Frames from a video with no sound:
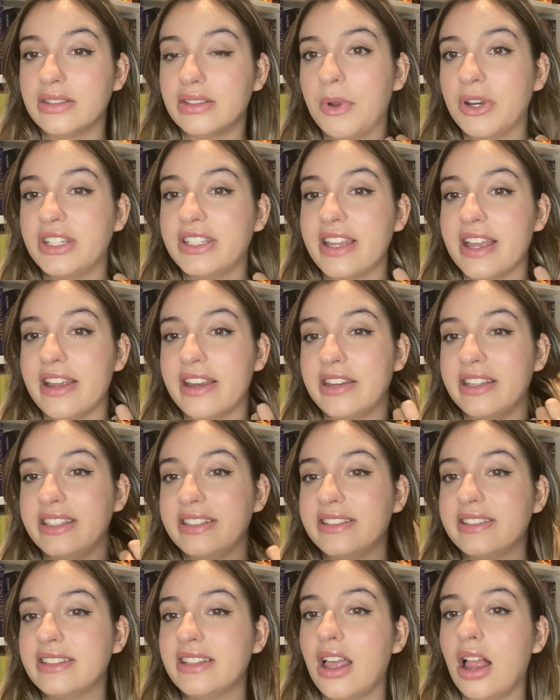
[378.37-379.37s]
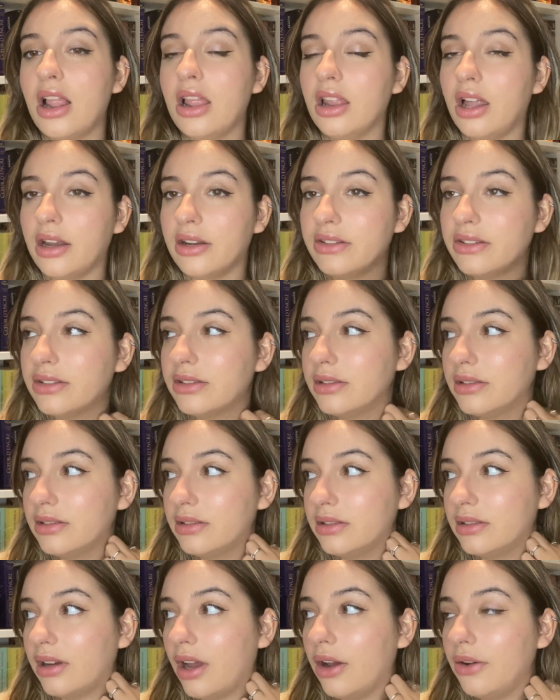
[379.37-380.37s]
But there is a lot
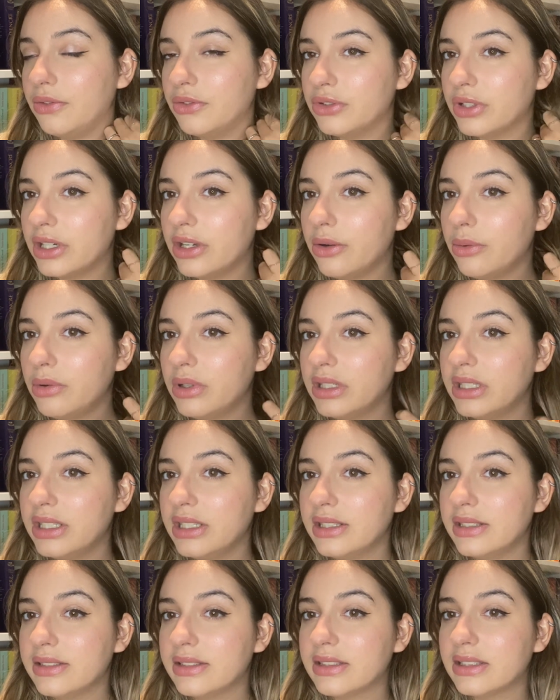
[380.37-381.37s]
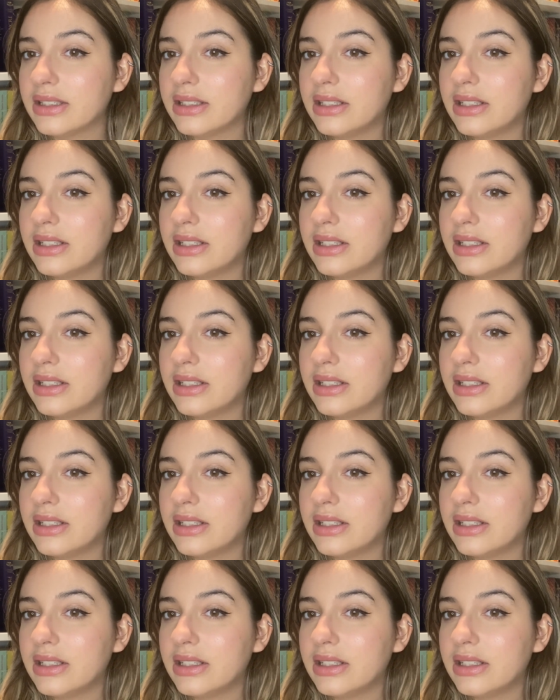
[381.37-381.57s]
of trigger warnings,